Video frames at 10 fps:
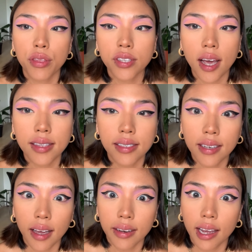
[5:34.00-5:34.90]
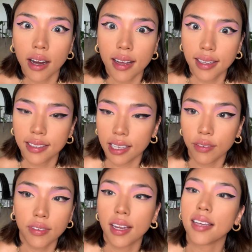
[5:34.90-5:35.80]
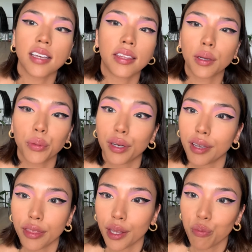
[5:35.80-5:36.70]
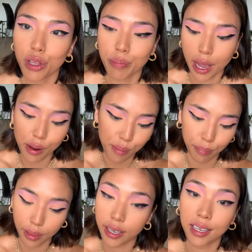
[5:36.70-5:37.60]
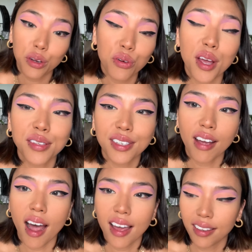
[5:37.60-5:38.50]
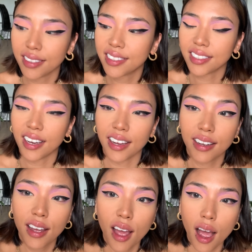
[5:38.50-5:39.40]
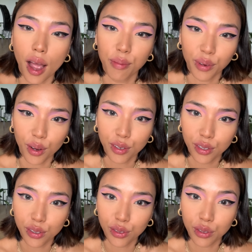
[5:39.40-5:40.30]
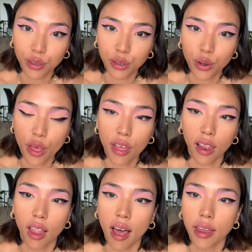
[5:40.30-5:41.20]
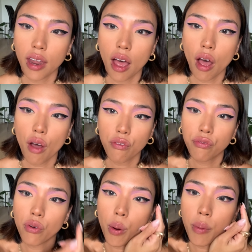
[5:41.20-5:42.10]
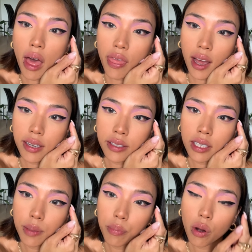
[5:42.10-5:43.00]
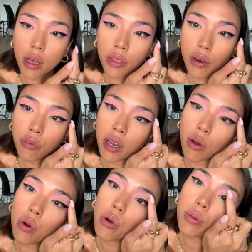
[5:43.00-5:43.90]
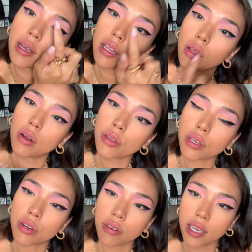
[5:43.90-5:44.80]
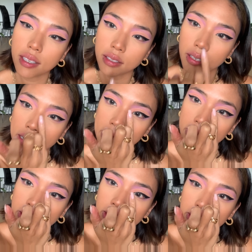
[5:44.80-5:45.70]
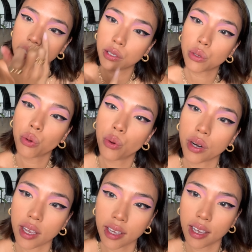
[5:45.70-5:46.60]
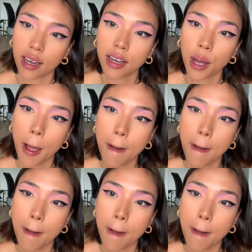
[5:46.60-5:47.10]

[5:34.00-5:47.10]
sides done now, as even as I think I'm gonna get them with my bloody crusty eyelids today. I'm going to do the liner from that tip and then run it all the way along the crease to this corner here.